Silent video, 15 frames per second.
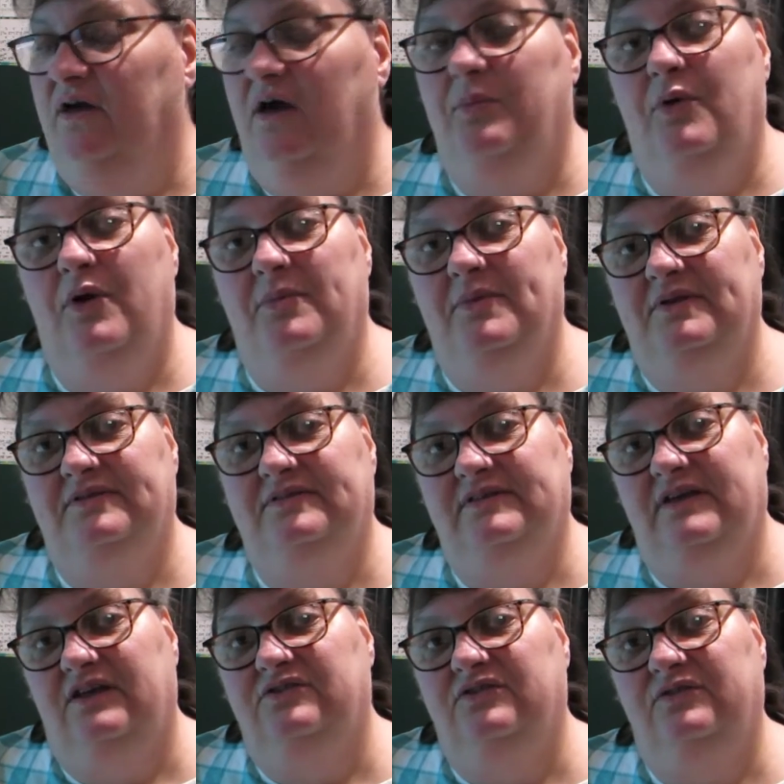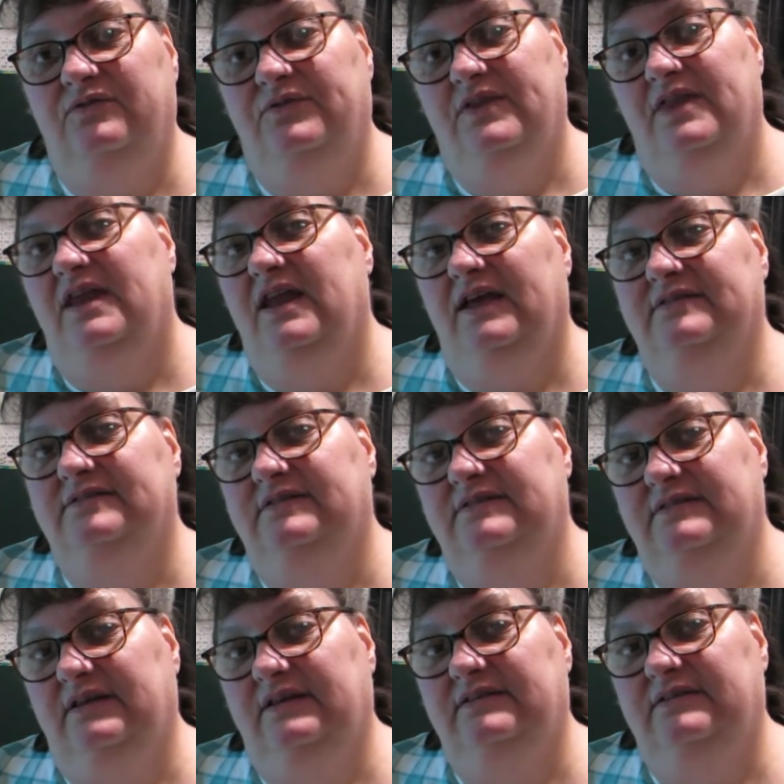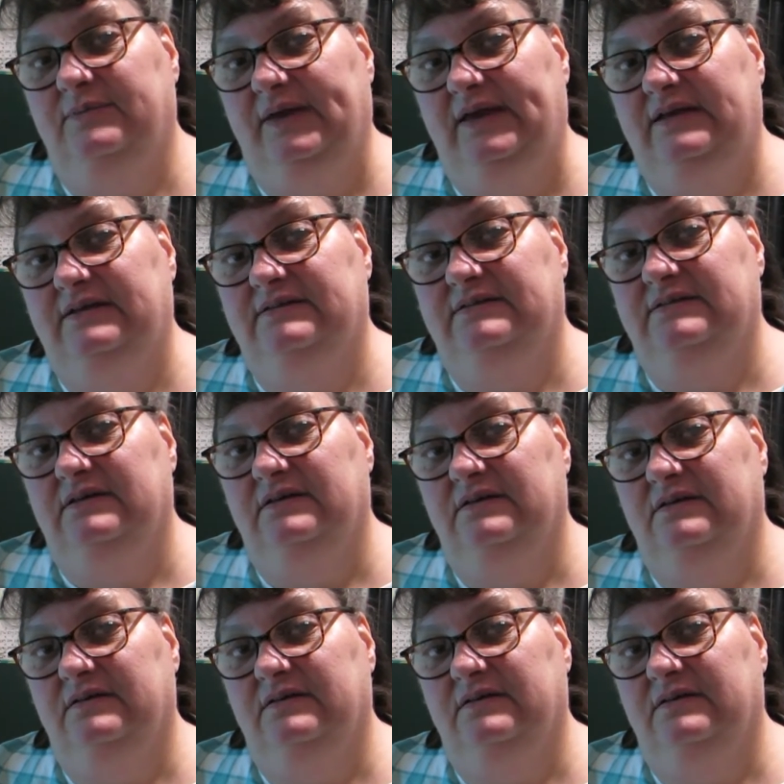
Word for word: appointments scheduled for the next six weeks.